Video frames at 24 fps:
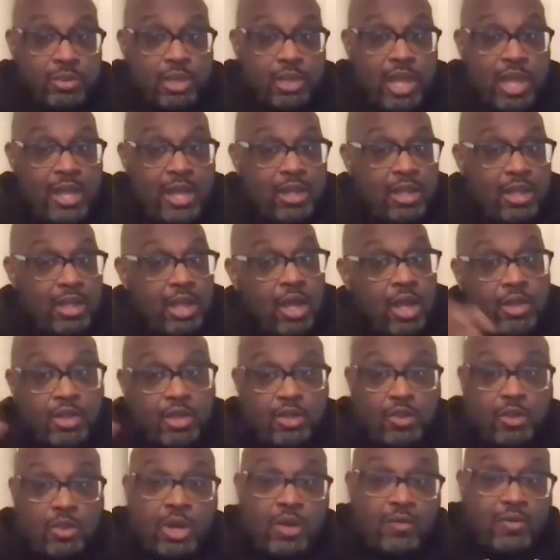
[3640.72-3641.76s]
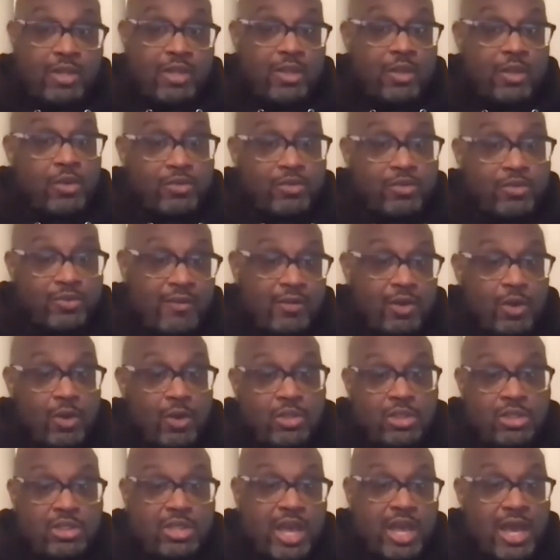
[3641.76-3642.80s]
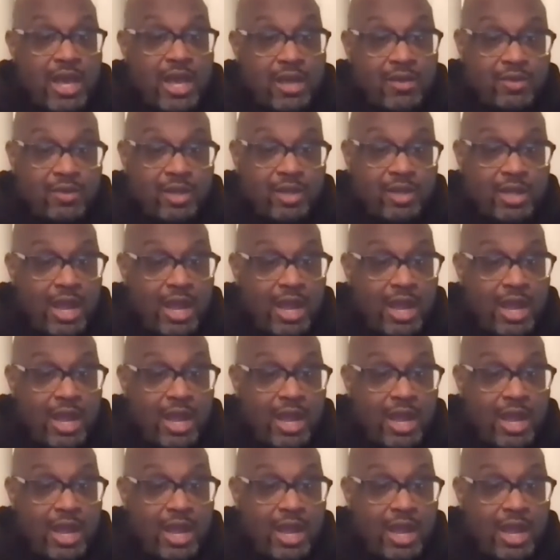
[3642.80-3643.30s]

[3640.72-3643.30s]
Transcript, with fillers: and the other 12 that those five coaches have. And